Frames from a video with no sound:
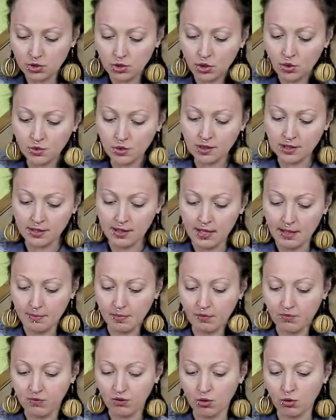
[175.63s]
roast
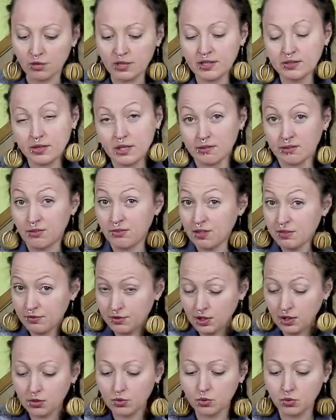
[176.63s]
them for around
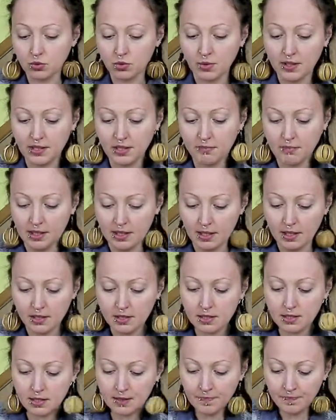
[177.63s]
15 to 20
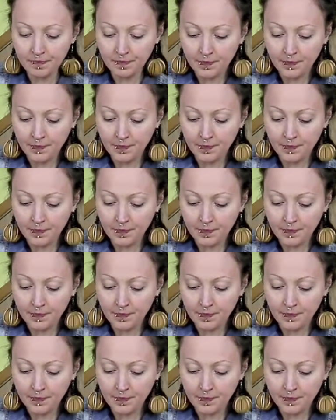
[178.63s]
minutes.